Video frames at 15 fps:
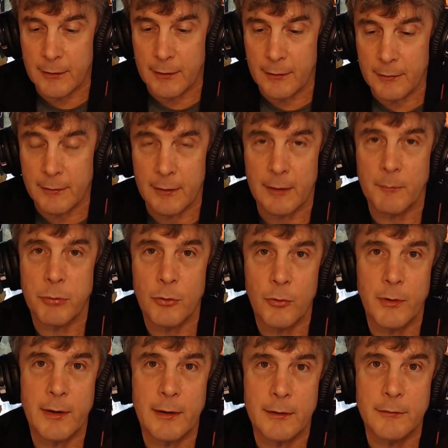the
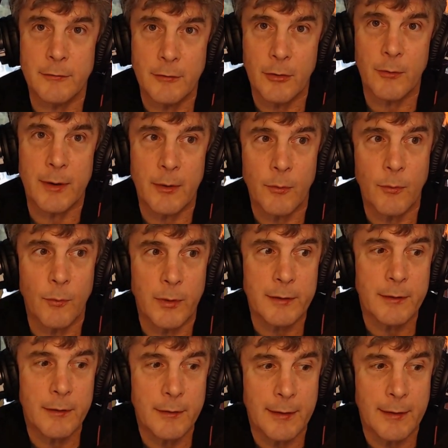employee is doing what